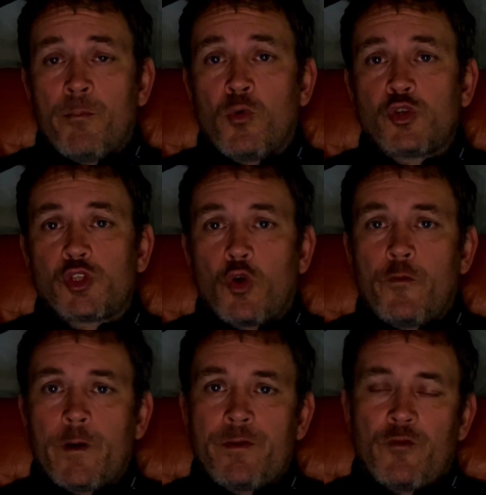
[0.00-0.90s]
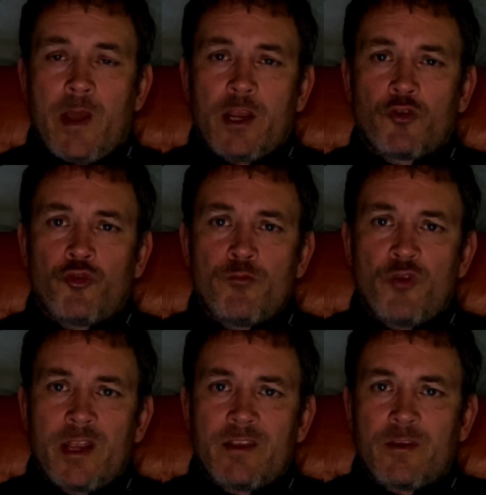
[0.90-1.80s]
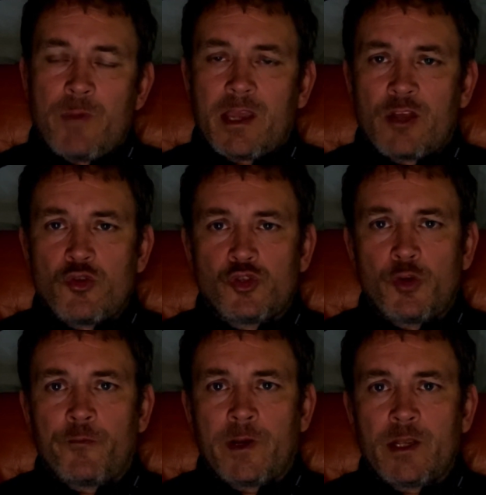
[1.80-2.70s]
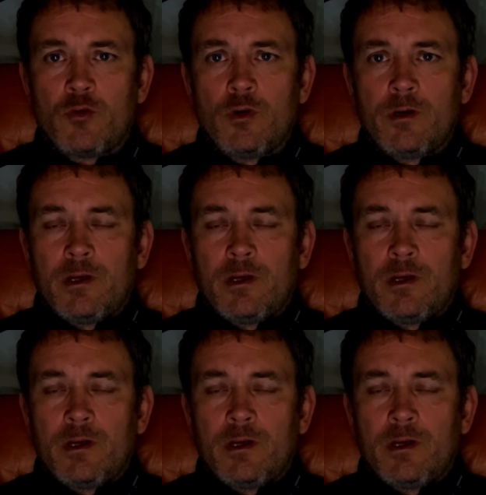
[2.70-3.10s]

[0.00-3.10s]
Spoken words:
most often in the record room, ready to make a YouTube video.